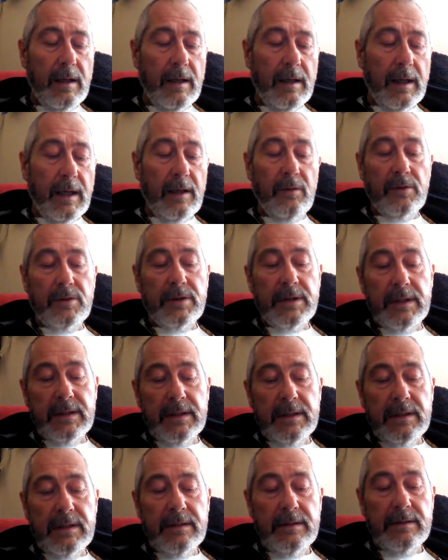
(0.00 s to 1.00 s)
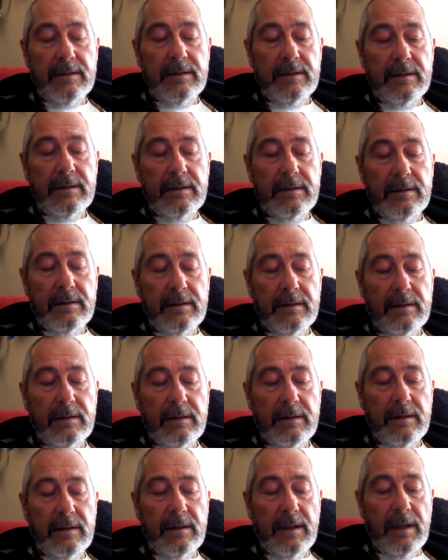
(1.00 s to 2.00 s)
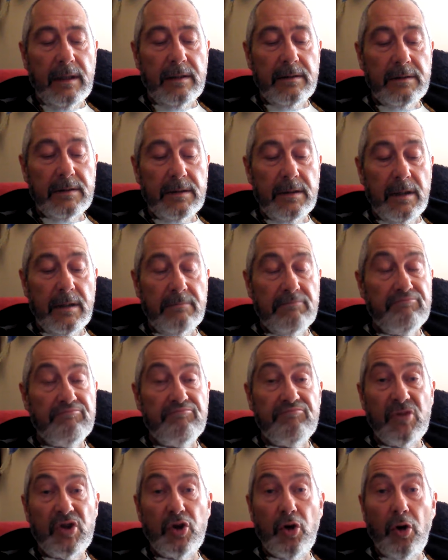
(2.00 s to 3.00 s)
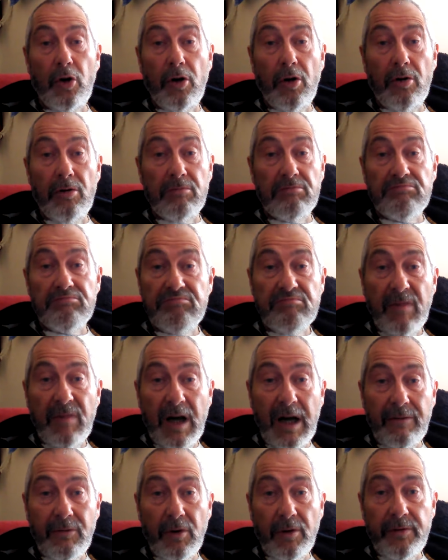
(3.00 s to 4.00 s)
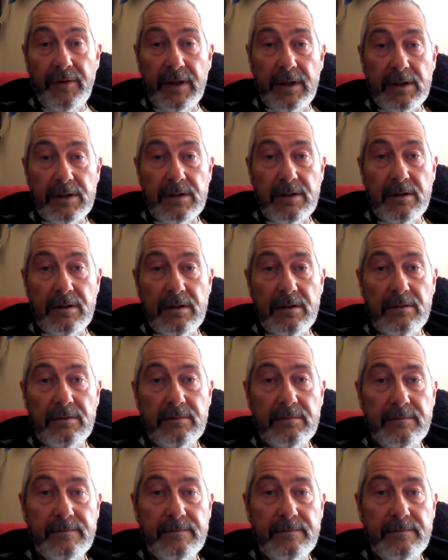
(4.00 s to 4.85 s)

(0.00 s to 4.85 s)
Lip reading: and looked at it and said, jog on, I've got things to do.